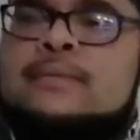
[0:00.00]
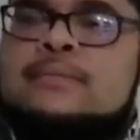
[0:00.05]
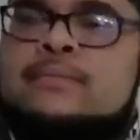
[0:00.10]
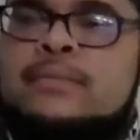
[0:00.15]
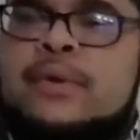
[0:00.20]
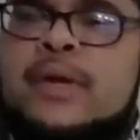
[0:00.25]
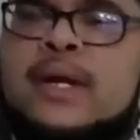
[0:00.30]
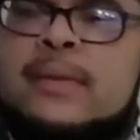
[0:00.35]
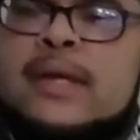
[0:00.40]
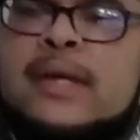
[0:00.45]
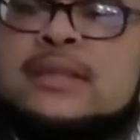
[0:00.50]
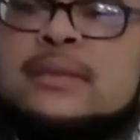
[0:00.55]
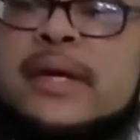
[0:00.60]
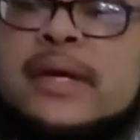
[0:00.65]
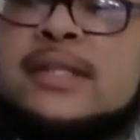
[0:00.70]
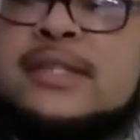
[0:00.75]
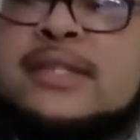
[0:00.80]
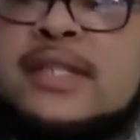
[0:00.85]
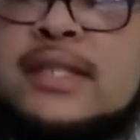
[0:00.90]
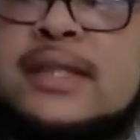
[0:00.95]
Pretty much some
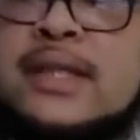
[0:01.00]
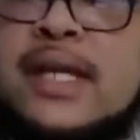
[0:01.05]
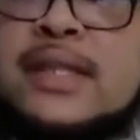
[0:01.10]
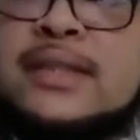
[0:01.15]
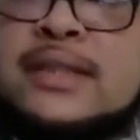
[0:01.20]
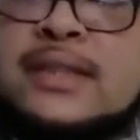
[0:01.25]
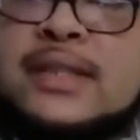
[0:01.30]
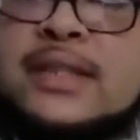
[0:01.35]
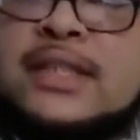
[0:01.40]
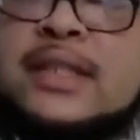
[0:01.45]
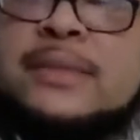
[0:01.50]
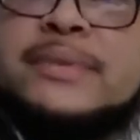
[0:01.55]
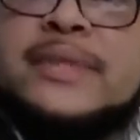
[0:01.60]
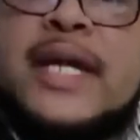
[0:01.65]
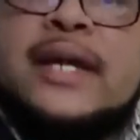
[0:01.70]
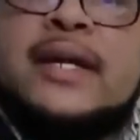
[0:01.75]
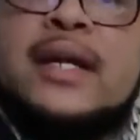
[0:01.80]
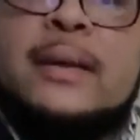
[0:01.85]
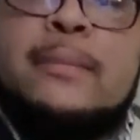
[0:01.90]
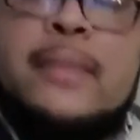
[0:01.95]
entities that's been
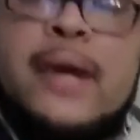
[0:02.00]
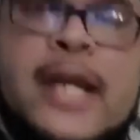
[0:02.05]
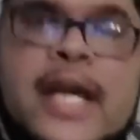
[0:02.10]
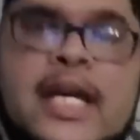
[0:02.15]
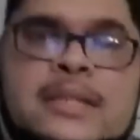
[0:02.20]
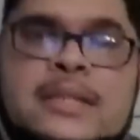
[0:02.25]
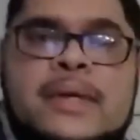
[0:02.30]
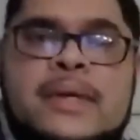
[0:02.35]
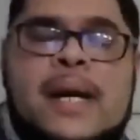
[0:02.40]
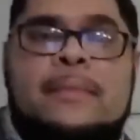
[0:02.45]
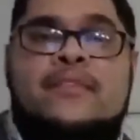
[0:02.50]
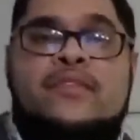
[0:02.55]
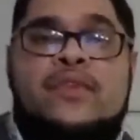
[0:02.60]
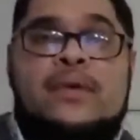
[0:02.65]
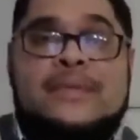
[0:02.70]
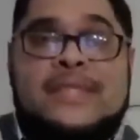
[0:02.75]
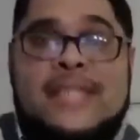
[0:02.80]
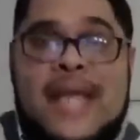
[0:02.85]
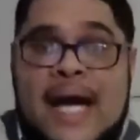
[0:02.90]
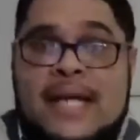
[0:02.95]
taking our money has been coming
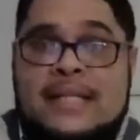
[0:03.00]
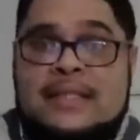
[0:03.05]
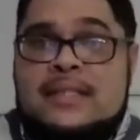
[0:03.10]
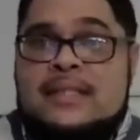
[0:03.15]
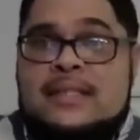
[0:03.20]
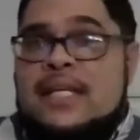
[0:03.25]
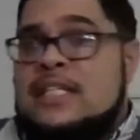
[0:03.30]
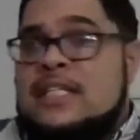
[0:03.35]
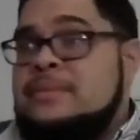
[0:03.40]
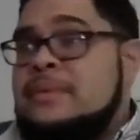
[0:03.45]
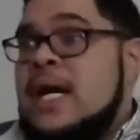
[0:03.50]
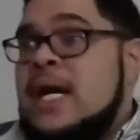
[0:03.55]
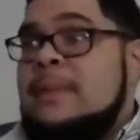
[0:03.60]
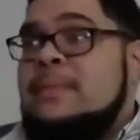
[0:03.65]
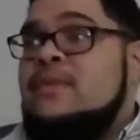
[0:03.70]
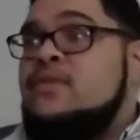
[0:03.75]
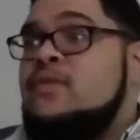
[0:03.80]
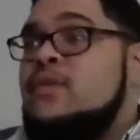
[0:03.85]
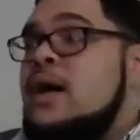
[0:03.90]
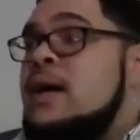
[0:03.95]
from taxes, has been
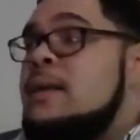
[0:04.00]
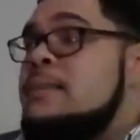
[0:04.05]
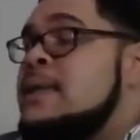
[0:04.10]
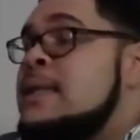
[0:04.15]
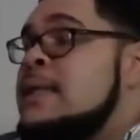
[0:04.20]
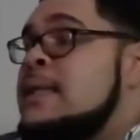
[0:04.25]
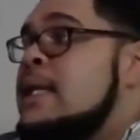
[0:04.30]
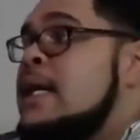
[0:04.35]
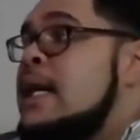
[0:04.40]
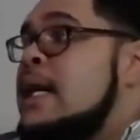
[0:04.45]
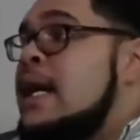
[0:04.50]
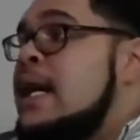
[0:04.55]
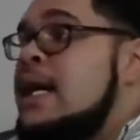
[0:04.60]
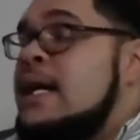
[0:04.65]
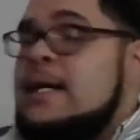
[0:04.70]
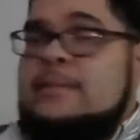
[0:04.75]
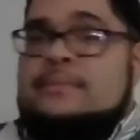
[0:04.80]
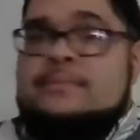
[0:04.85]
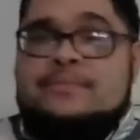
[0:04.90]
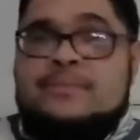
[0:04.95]
coming from
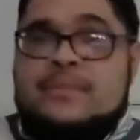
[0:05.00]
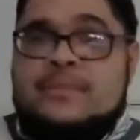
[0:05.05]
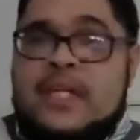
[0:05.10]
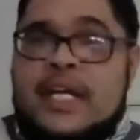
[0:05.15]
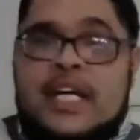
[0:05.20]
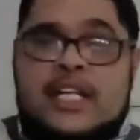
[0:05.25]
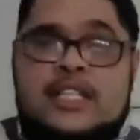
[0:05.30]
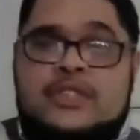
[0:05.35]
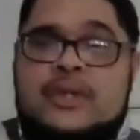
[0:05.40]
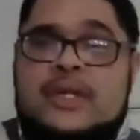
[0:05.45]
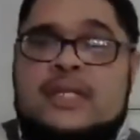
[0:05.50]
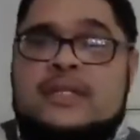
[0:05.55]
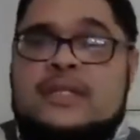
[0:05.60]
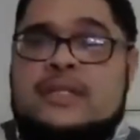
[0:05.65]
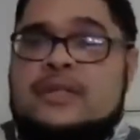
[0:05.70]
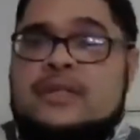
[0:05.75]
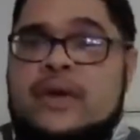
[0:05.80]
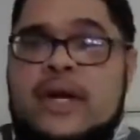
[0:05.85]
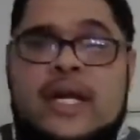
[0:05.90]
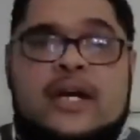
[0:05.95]
interest
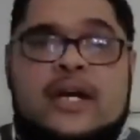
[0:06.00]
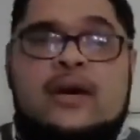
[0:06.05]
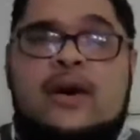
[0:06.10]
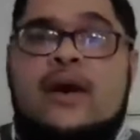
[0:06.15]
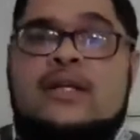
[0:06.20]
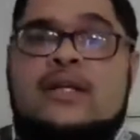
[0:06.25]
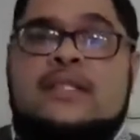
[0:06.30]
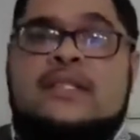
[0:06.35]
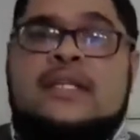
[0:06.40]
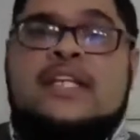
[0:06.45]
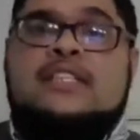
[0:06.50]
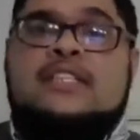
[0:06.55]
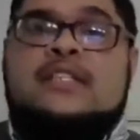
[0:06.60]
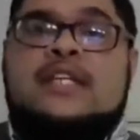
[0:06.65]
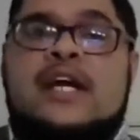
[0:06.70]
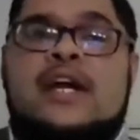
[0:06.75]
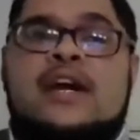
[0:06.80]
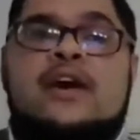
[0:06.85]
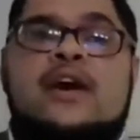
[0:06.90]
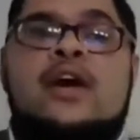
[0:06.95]
and credit cards and things in
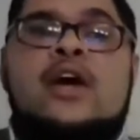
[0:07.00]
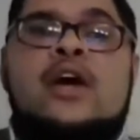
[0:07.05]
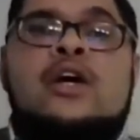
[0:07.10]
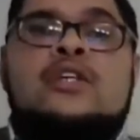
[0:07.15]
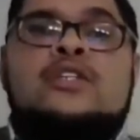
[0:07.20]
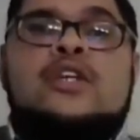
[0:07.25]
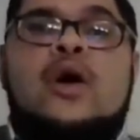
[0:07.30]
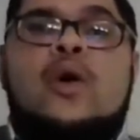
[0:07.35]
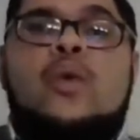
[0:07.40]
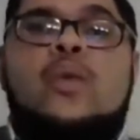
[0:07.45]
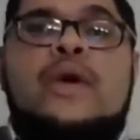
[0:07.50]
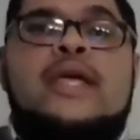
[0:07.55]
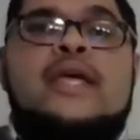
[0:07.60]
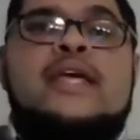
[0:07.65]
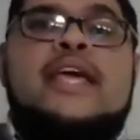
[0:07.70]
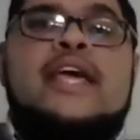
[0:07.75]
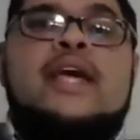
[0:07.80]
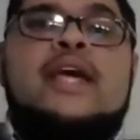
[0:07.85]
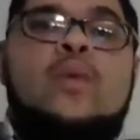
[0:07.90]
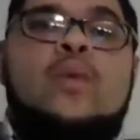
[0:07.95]
there. So we can
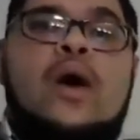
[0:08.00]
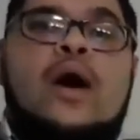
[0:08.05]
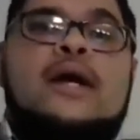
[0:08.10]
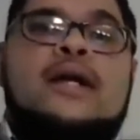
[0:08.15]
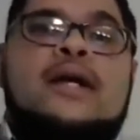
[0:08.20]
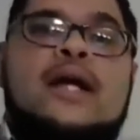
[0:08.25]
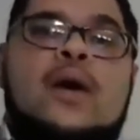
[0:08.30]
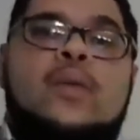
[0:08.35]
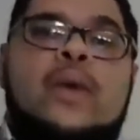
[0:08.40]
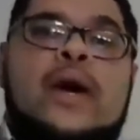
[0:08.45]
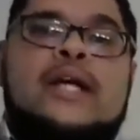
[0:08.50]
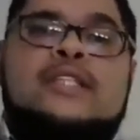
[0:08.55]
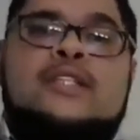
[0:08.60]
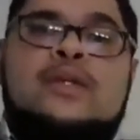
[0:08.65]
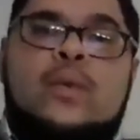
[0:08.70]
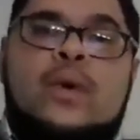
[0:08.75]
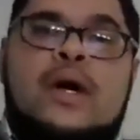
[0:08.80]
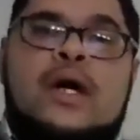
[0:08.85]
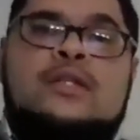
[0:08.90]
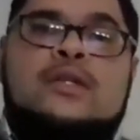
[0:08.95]
keep working our way to
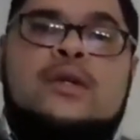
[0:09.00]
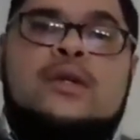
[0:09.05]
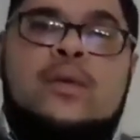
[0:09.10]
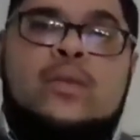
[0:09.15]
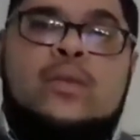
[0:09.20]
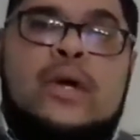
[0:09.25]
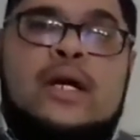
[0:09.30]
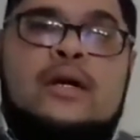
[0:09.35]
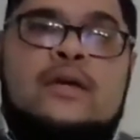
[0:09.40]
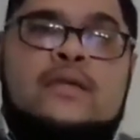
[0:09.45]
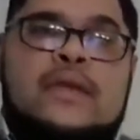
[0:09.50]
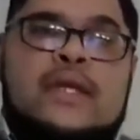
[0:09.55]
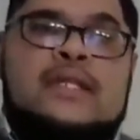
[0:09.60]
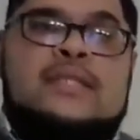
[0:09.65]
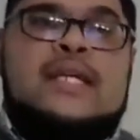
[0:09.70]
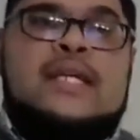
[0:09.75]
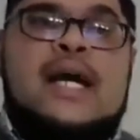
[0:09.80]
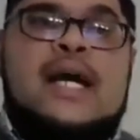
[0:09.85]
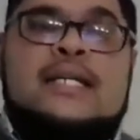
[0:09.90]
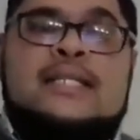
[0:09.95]
wealth and
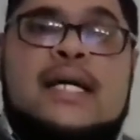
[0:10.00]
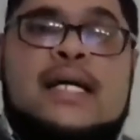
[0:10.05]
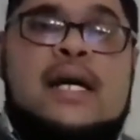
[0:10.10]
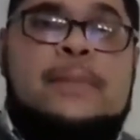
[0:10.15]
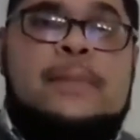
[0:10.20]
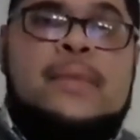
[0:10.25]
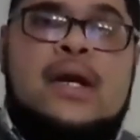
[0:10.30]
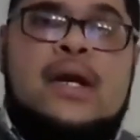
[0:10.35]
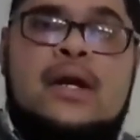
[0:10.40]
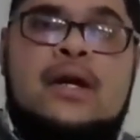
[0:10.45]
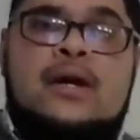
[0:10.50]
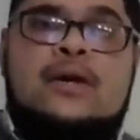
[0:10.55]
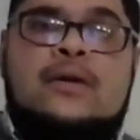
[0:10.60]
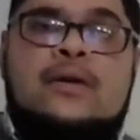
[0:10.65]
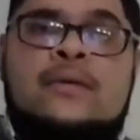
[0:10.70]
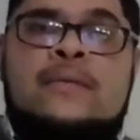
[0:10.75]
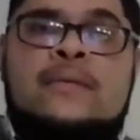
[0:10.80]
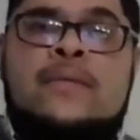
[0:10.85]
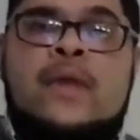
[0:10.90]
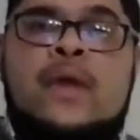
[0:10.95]
see how that's coming along.